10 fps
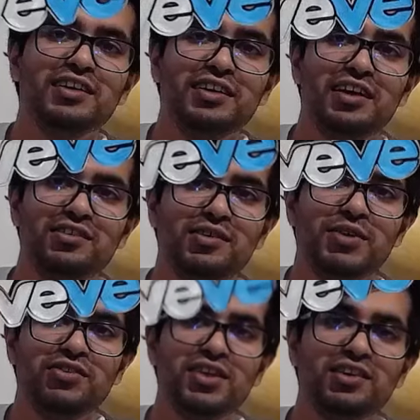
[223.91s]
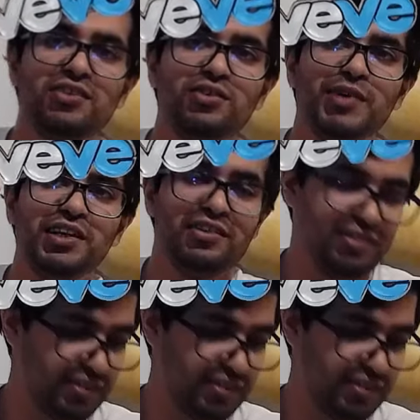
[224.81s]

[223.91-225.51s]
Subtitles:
Okay, so I'm gonna stick this on my desk